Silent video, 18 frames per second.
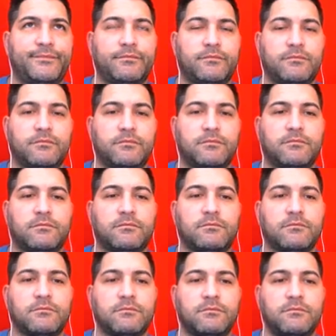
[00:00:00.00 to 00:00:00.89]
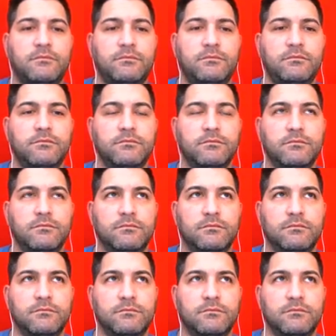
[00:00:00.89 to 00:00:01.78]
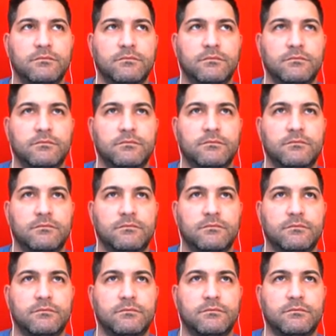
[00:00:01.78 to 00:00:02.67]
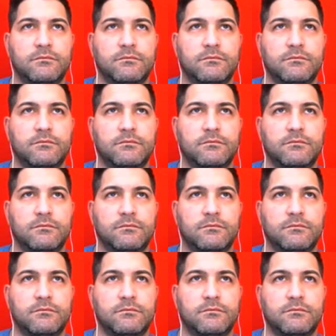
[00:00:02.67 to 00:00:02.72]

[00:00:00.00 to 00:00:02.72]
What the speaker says: (silent)